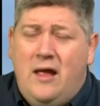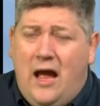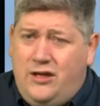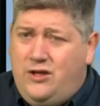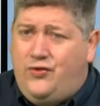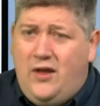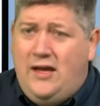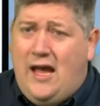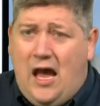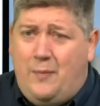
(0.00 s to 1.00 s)
and you
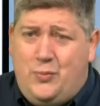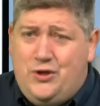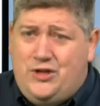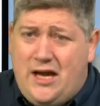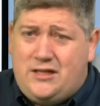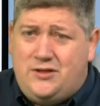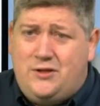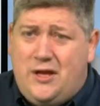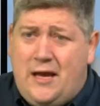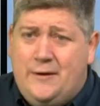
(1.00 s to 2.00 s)
think it happened
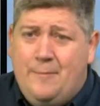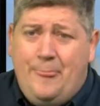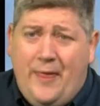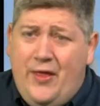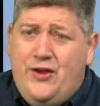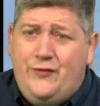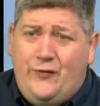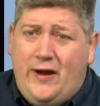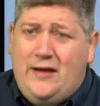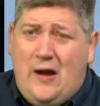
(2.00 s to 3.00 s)
yesterday, and then you
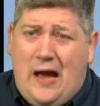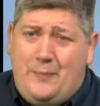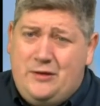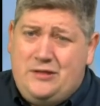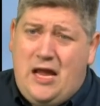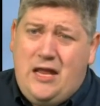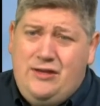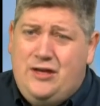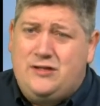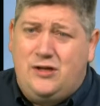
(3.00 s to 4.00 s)
find out it happened
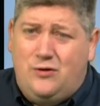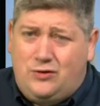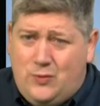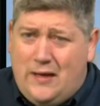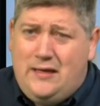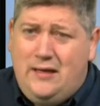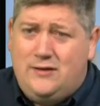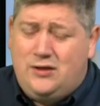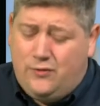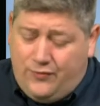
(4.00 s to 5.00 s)
10 years ago, 20
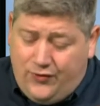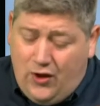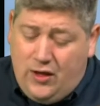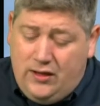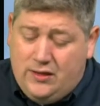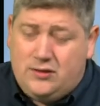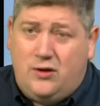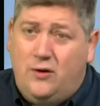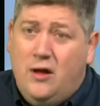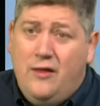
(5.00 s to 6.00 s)
years ago, 30 years
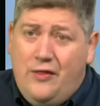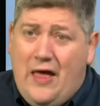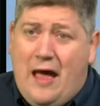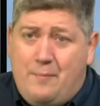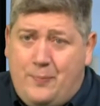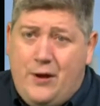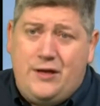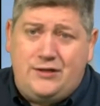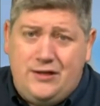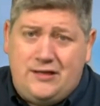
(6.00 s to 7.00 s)
ago. That
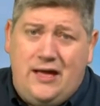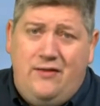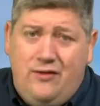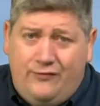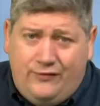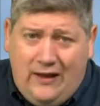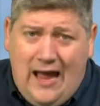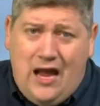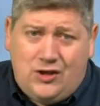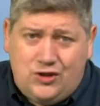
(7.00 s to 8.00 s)
person is in the
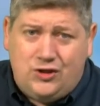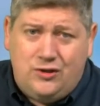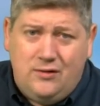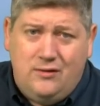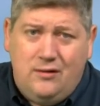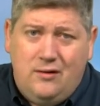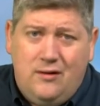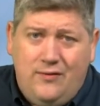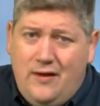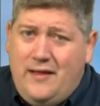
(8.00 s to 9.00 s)
flesh.
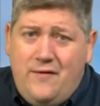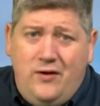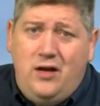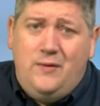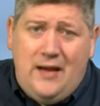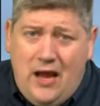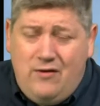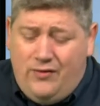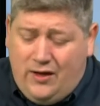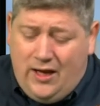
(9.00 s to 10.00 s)
They're never going to
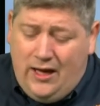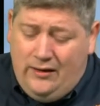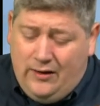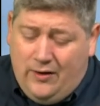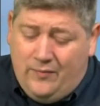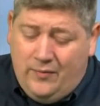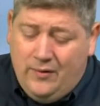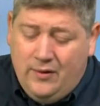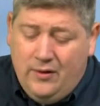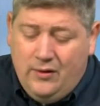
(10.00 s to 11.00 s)
inherit the kingdom.
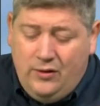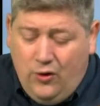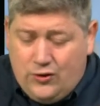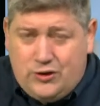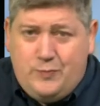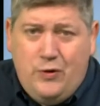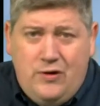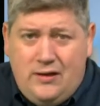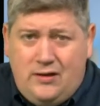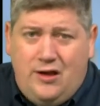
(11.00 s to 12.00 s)
Your
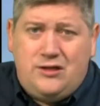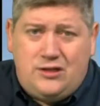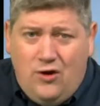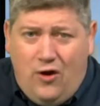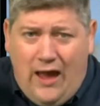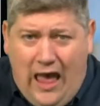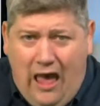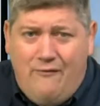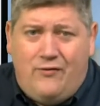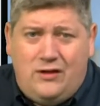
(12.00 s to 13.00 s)
spirit does not
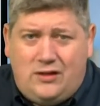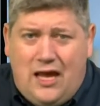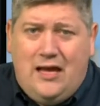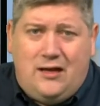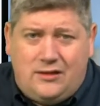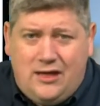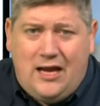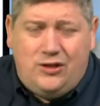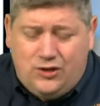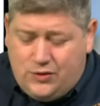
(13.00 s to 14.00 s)
ever take
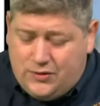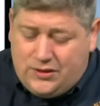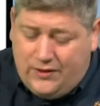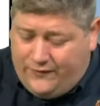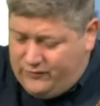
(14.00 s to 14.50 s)
attention to a suffered